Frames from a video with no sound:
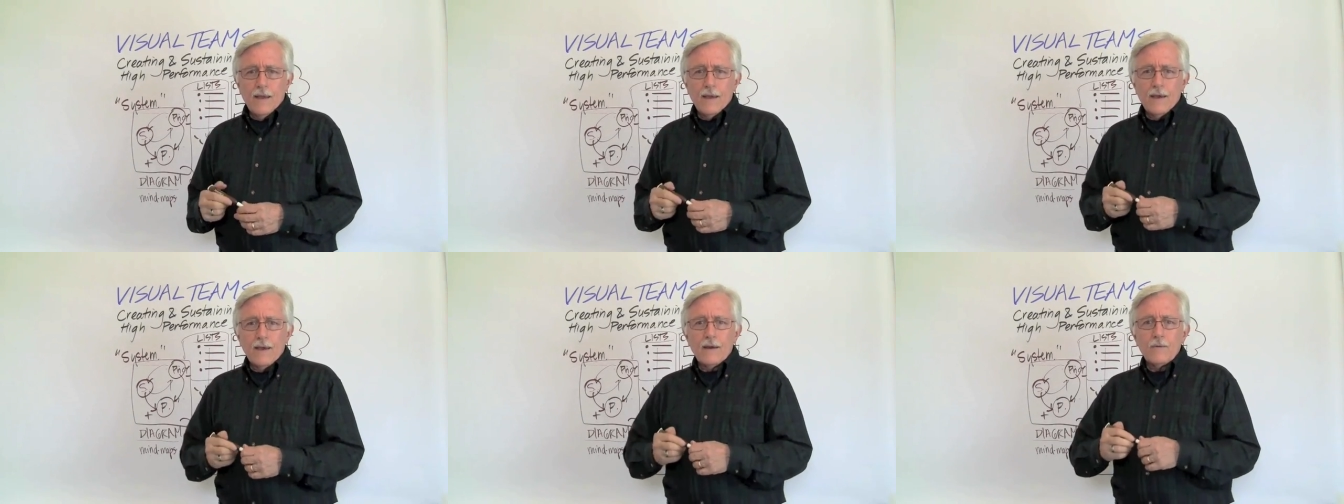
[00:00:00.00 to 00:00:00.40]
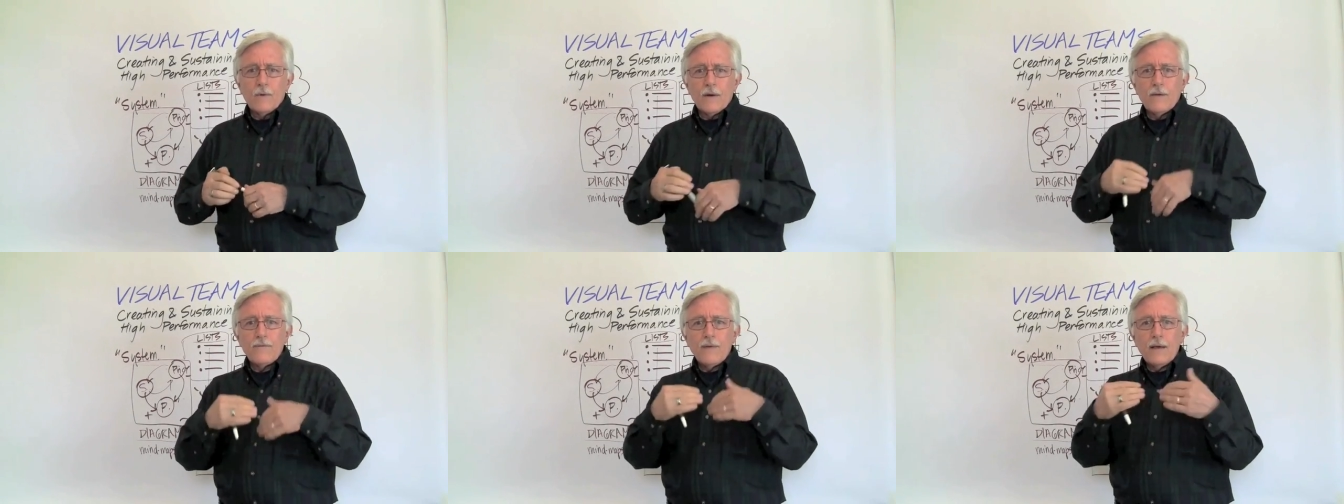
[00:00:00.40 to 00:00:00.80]
And
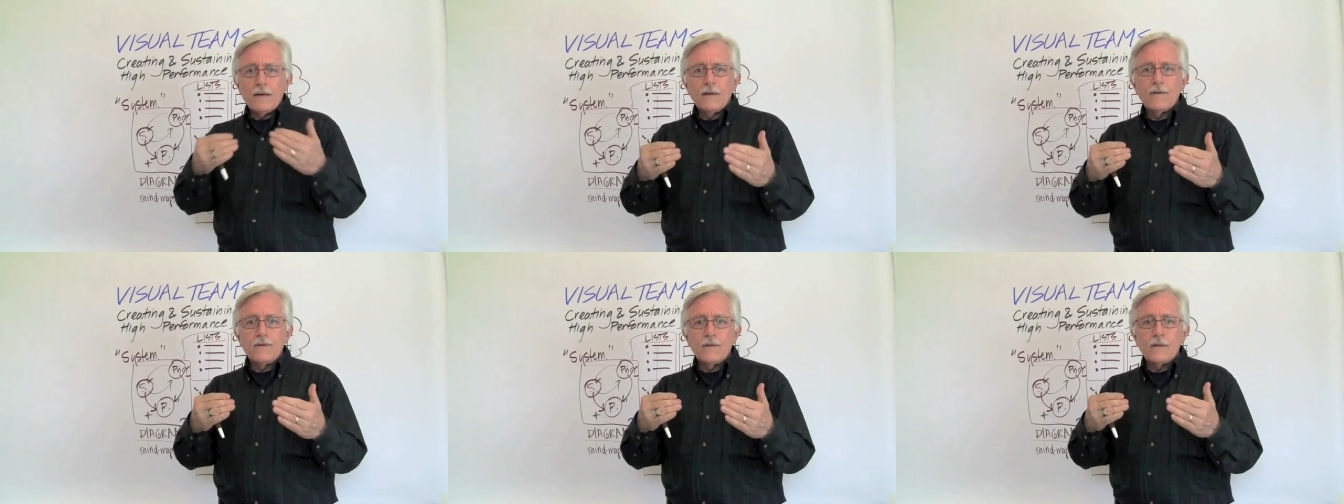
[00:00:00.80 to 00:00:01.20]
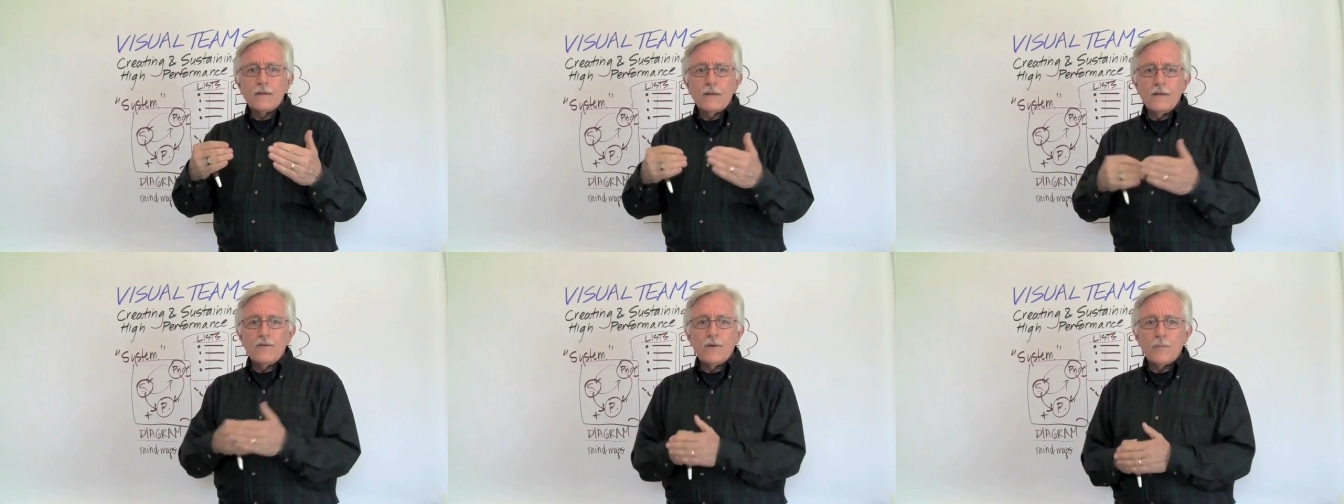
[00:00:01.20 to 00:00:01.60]
what I found is that
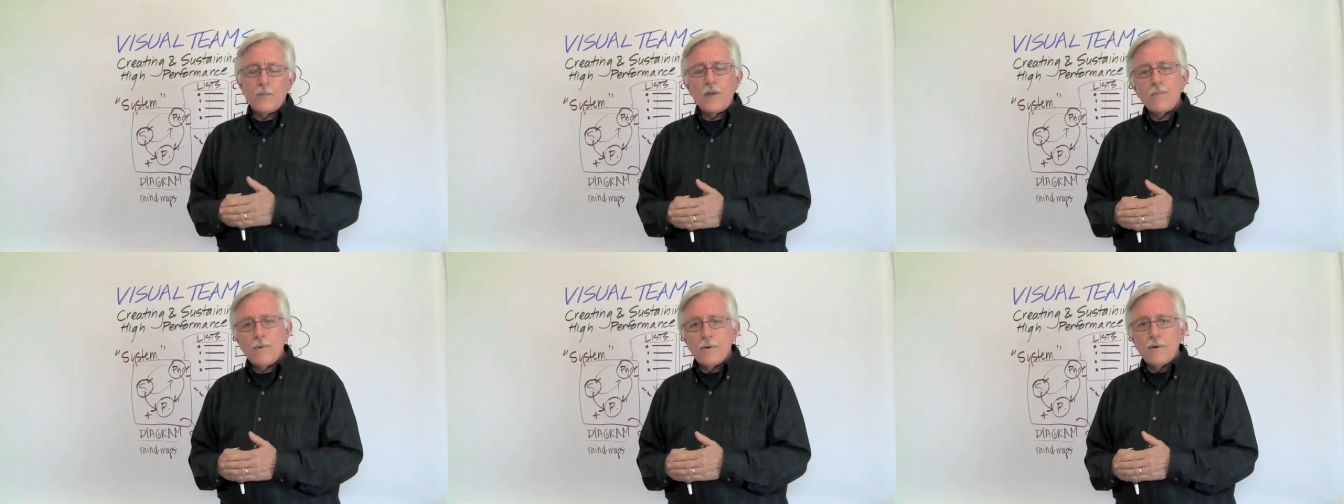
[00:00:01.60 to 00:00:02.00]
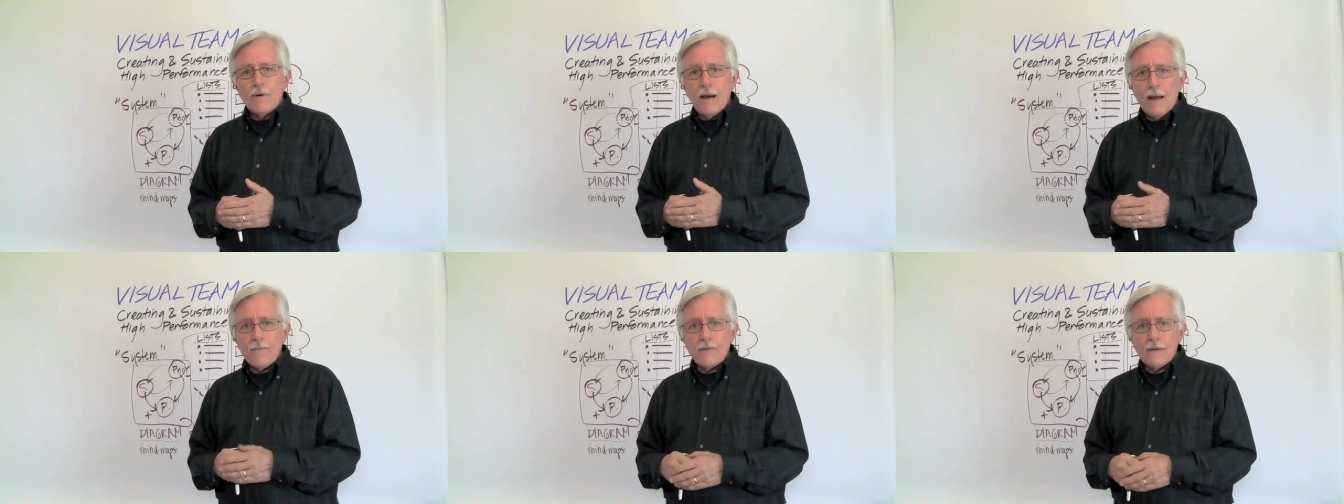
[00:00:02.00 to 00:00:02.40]
teaching people
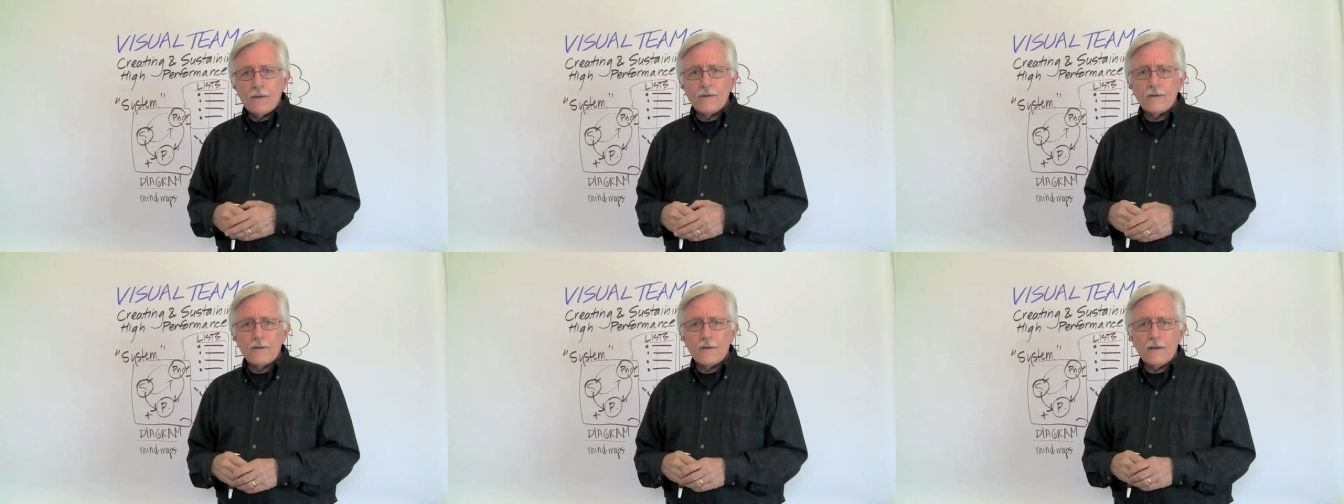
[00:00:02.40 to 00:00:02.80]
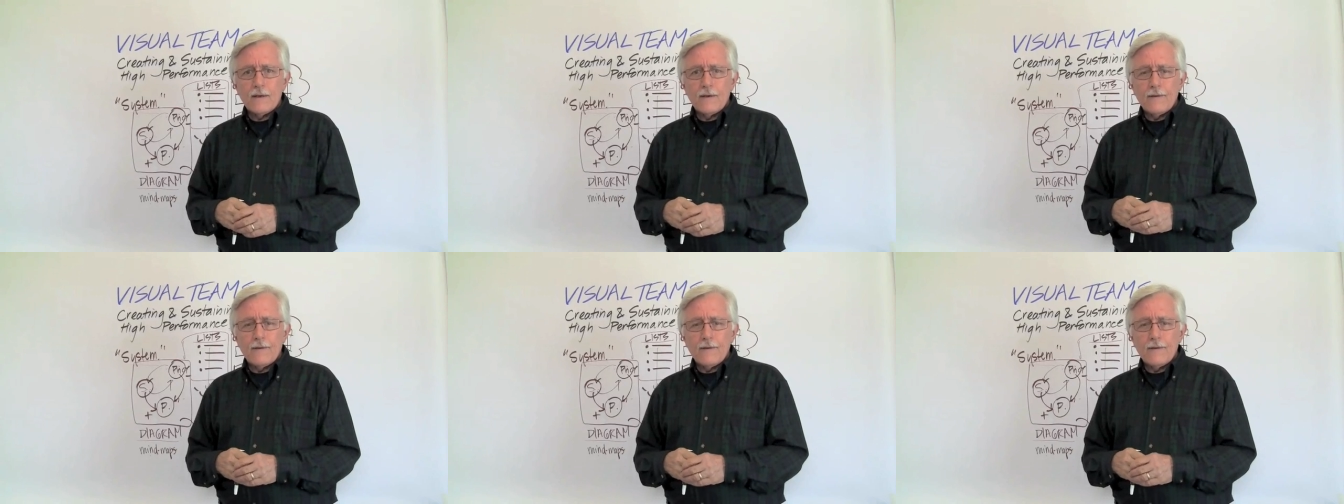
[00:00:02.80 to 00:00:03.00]
graphics